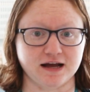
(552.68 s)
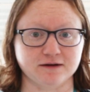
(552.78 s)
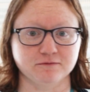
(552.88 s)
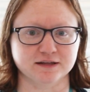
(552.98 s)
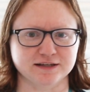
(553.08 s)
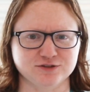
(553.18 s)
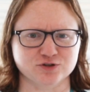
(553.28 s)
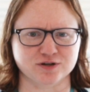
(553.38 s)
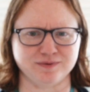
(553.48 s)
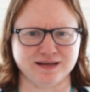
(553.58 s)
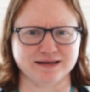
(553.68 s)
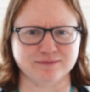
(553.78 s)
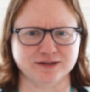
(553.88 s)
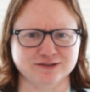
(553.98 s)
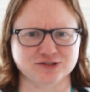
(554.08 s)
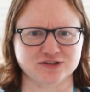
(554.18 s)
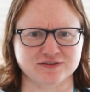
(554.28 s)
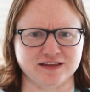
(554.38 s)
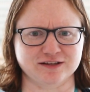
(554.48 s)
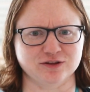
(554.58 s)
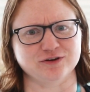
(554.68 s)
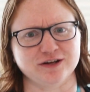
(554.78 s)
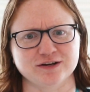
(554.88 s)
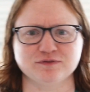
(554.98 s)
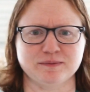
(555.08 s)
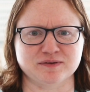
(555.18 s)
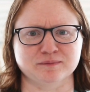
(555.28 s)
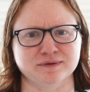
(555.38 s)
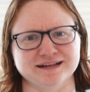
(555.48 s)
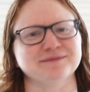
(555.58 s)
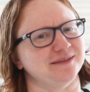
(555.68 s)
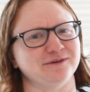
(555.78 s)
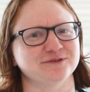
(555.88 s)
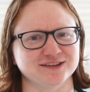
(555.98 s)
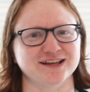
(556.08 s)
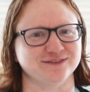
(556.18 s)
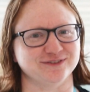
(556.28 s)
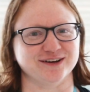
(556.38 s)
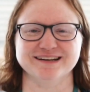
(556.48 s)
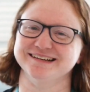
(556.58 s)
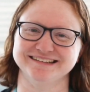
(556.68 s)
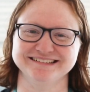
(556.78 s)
I really enjoyed being able to just like learn how to flip somebody. That was a lot of fun.